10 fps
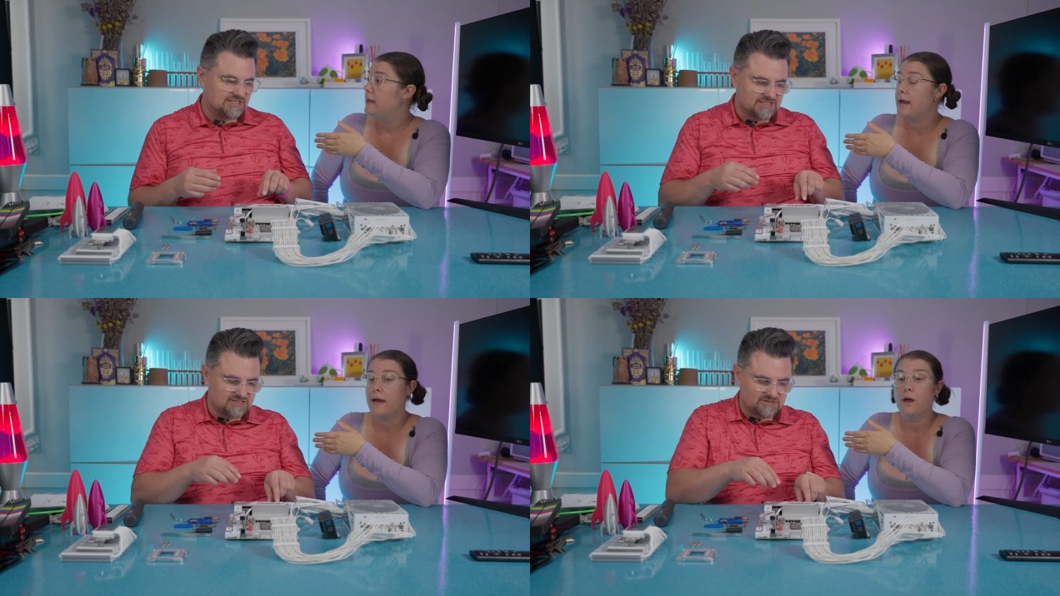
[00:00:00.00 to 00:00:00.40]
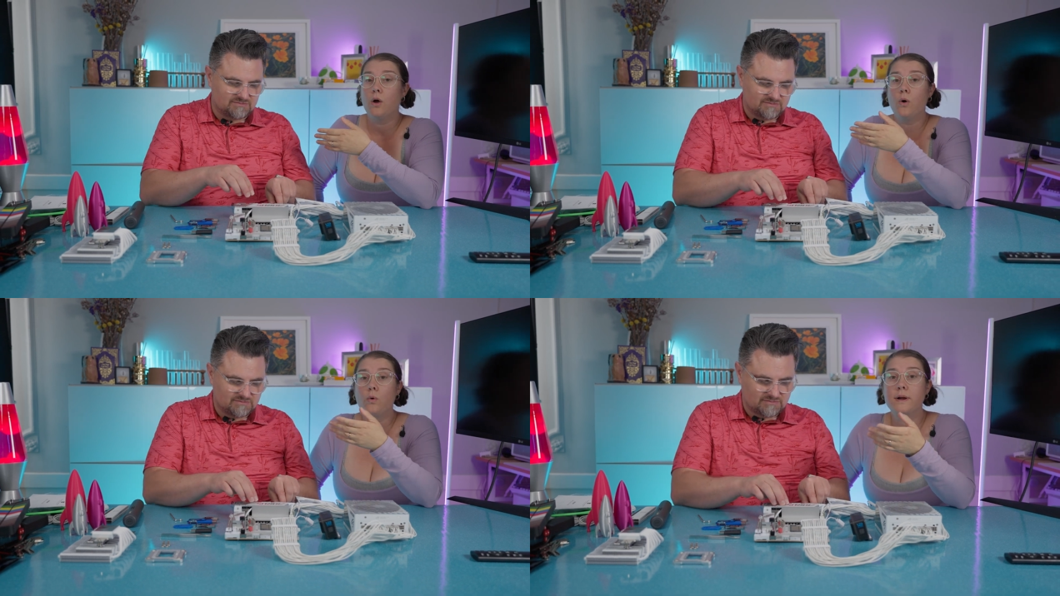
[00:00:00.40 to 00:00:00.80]
Speaker 1: yeah.
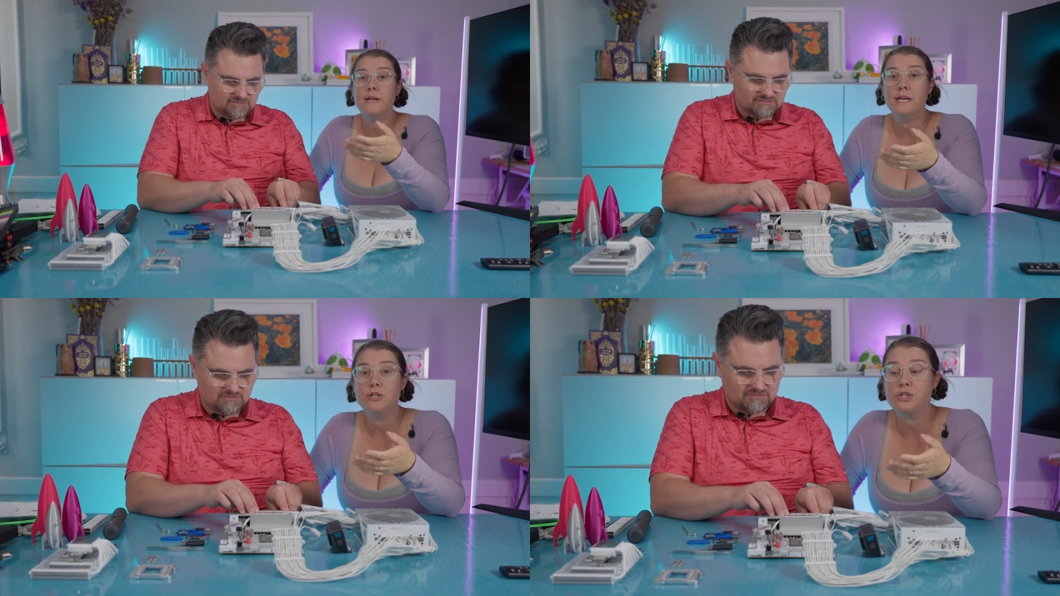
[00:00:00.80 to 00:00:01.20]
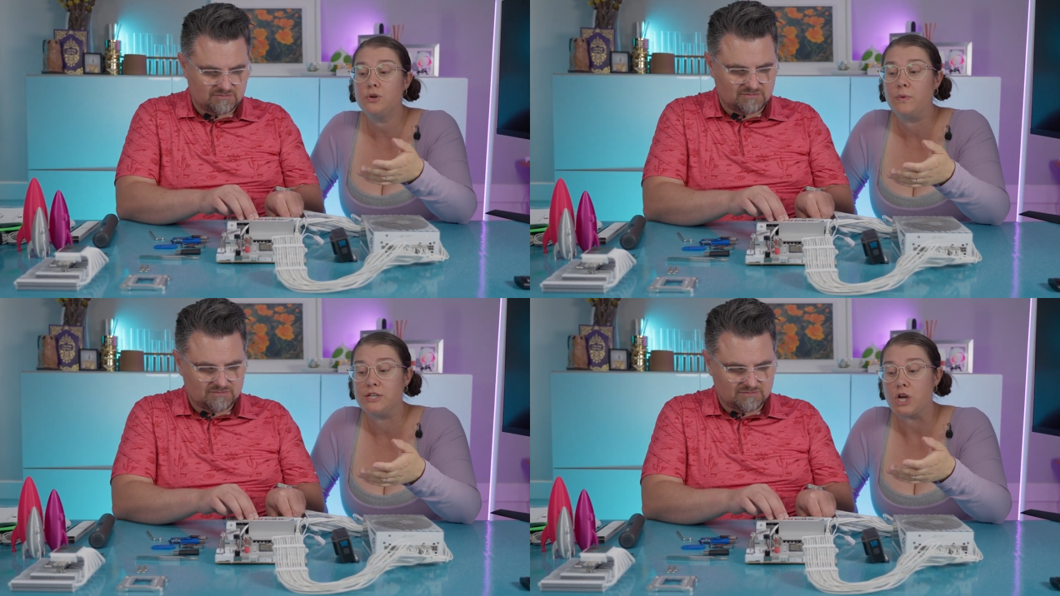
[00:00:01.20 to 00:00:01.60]
system. Or an issue
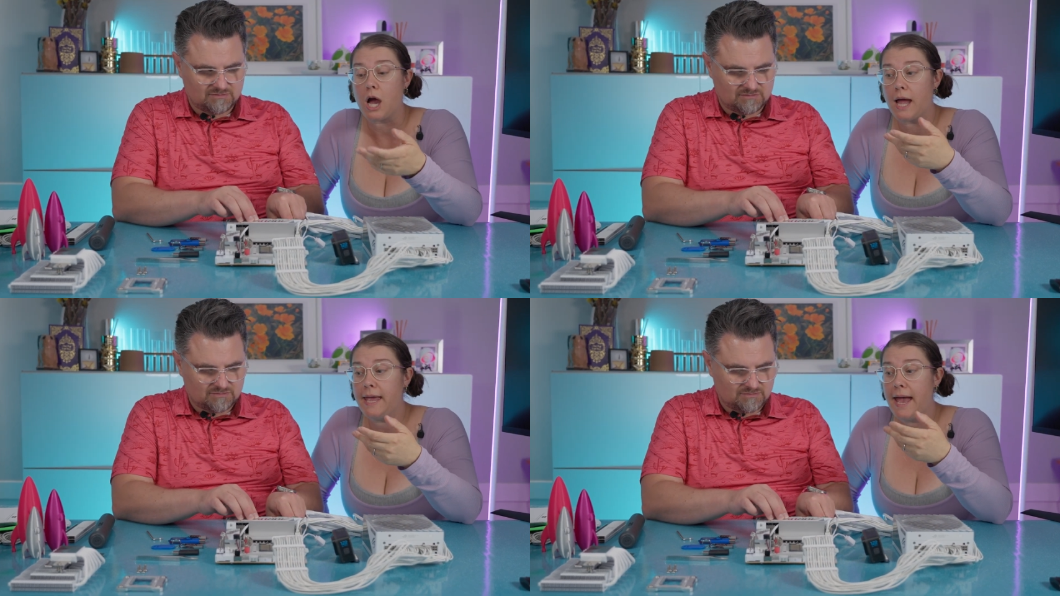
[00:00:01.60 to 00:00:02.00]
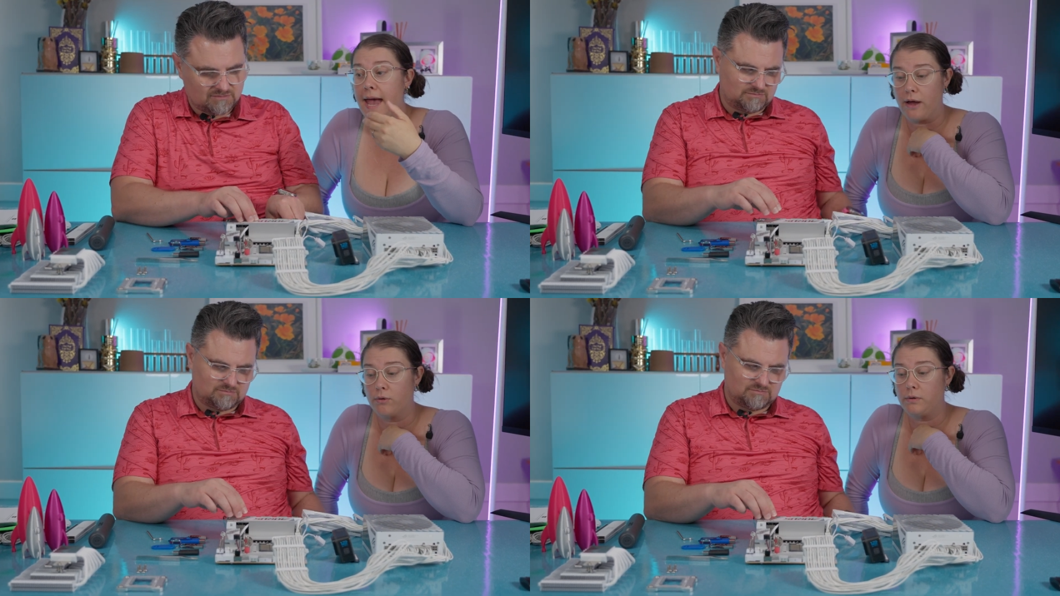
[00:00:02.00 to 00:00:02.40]
which I
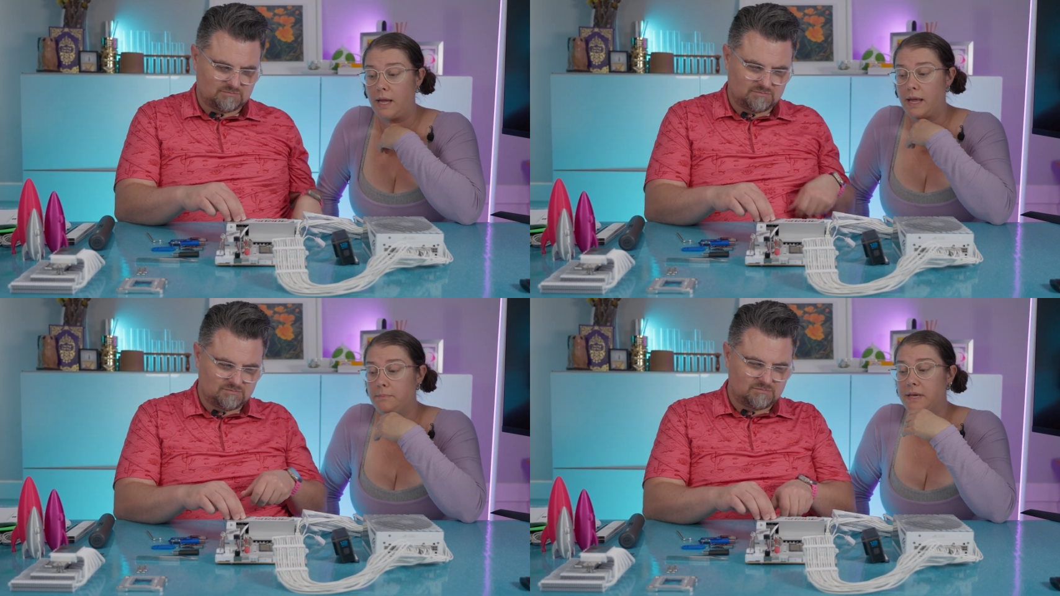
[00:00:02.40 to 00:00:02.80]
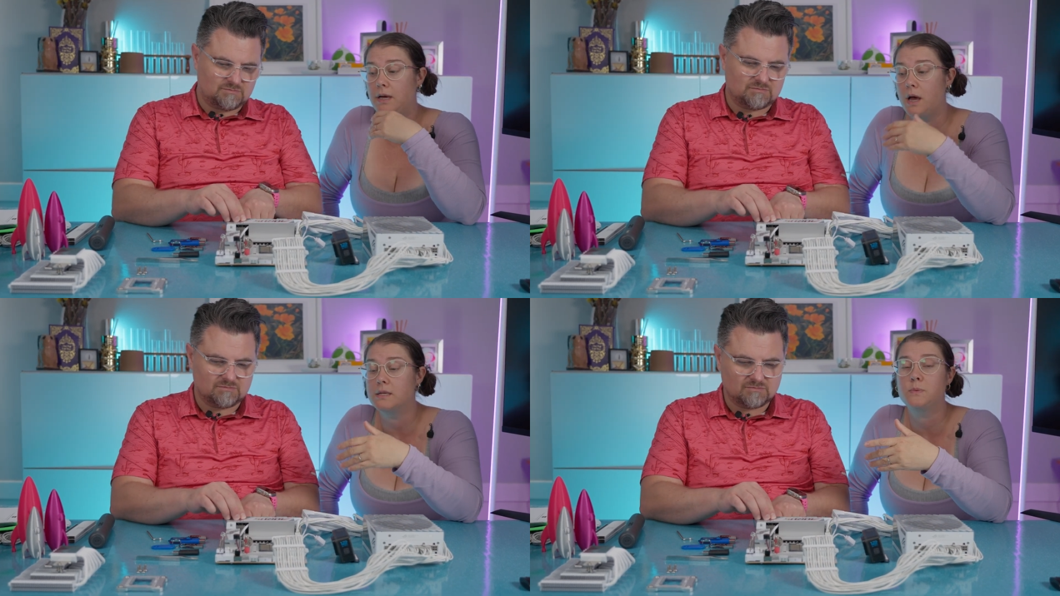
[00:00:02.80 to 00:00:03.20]
had, and
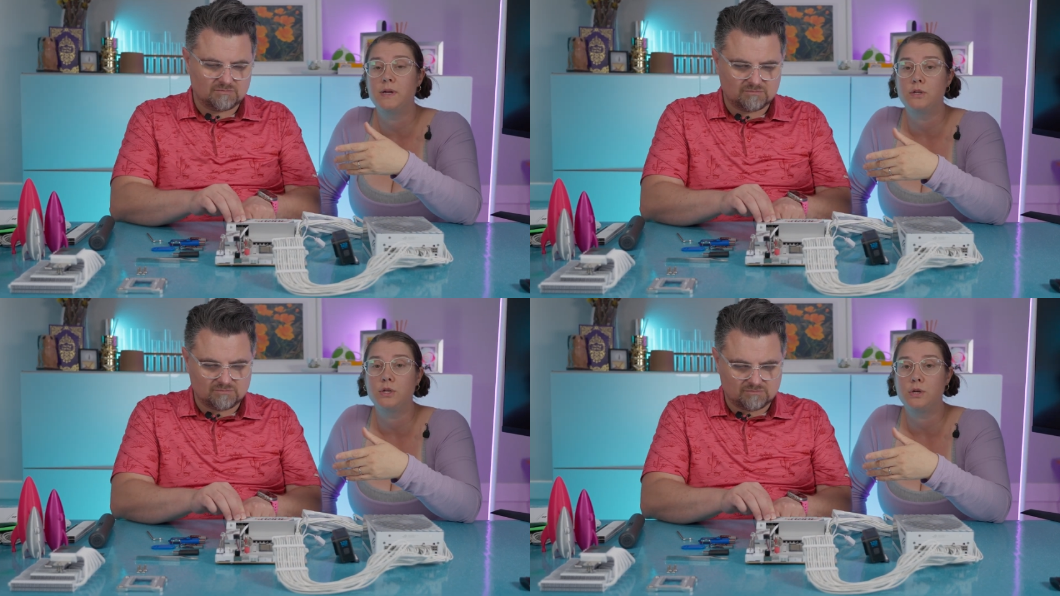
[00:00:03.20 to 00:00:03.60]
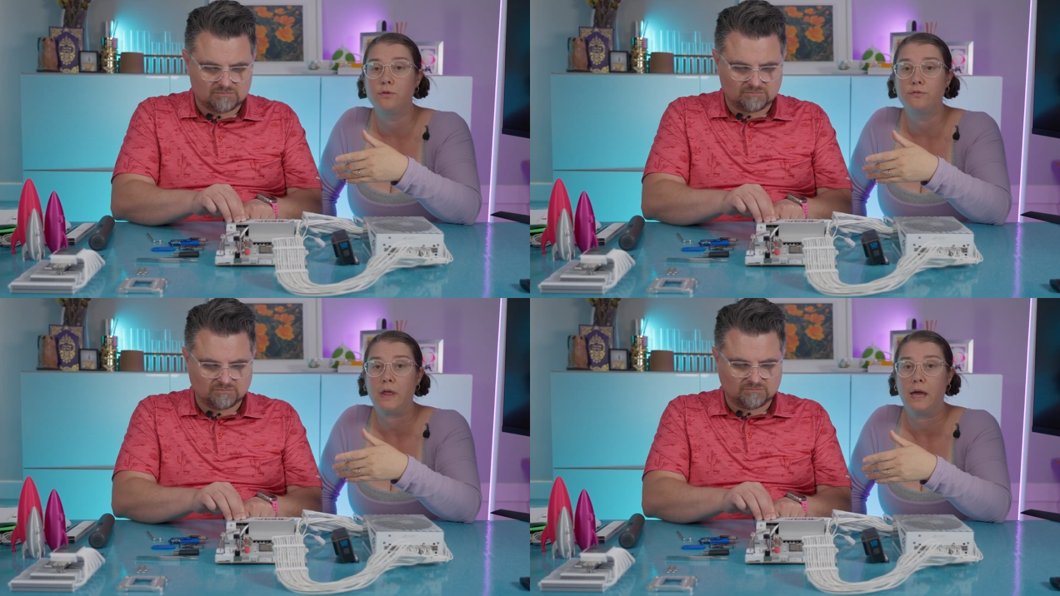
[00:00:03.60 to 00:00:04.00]
because we had
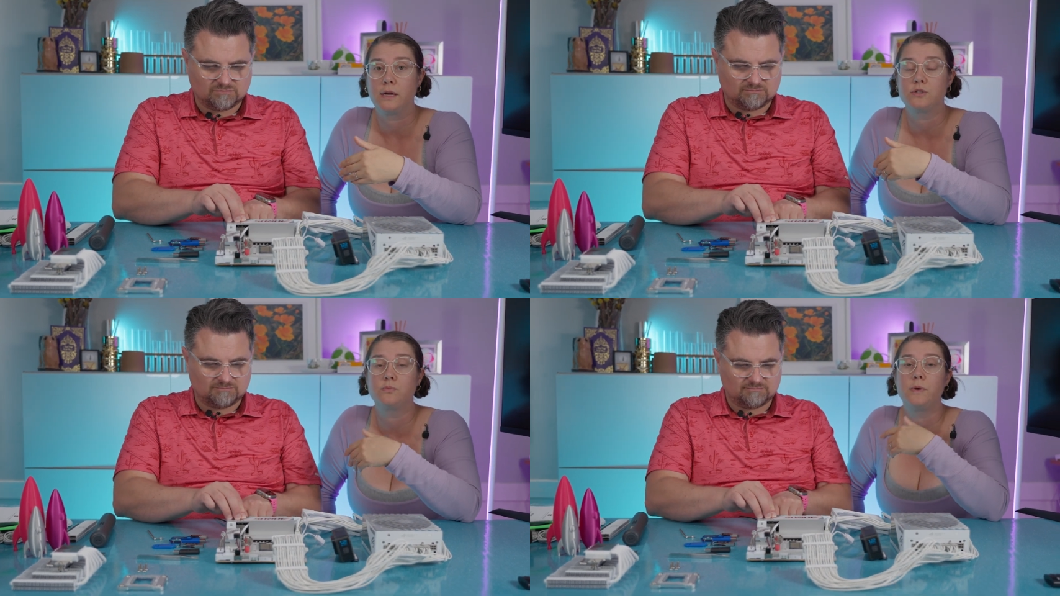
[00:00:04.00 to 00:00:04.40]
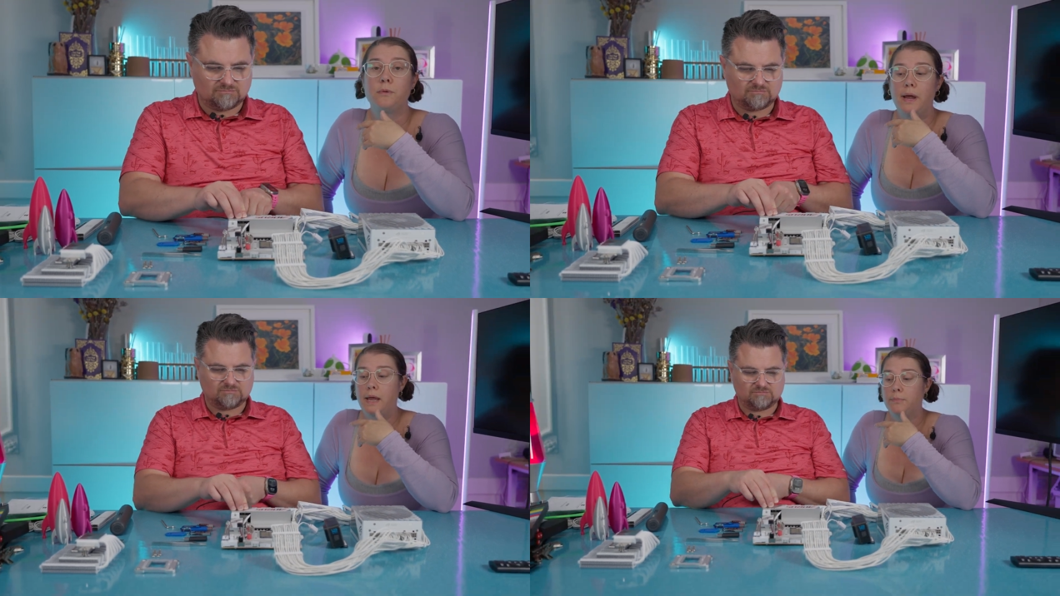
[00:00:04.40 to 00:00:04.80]
Q-Flash, we
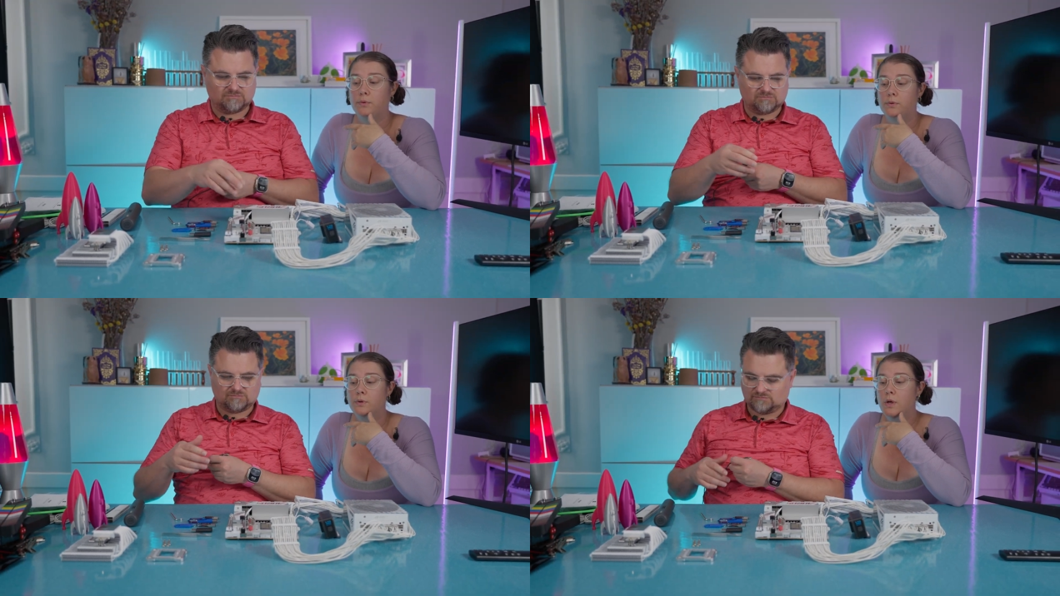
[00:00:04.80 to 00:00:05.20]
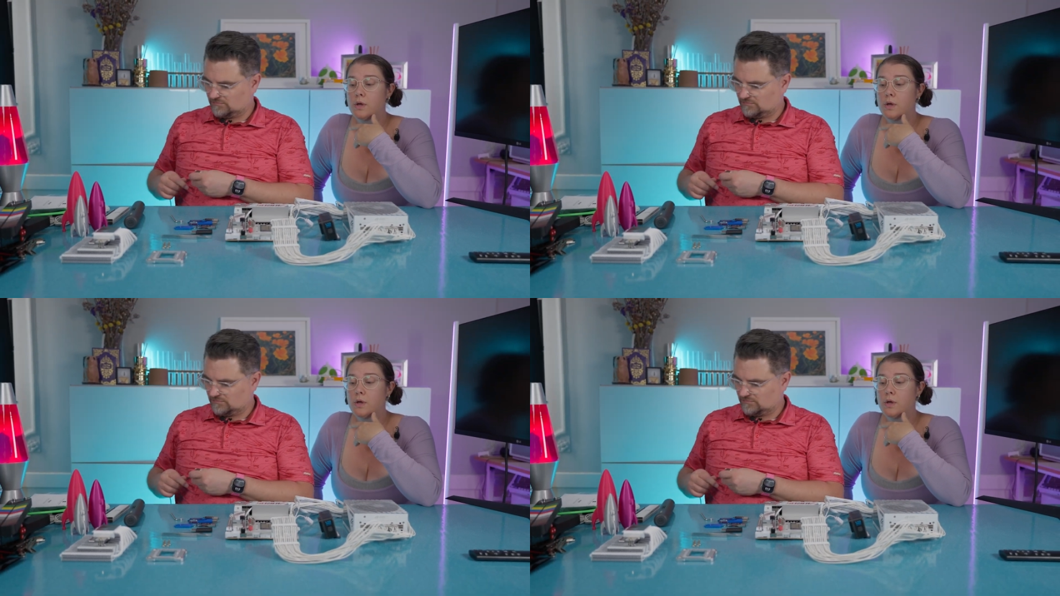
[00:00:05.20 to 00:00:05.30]
were able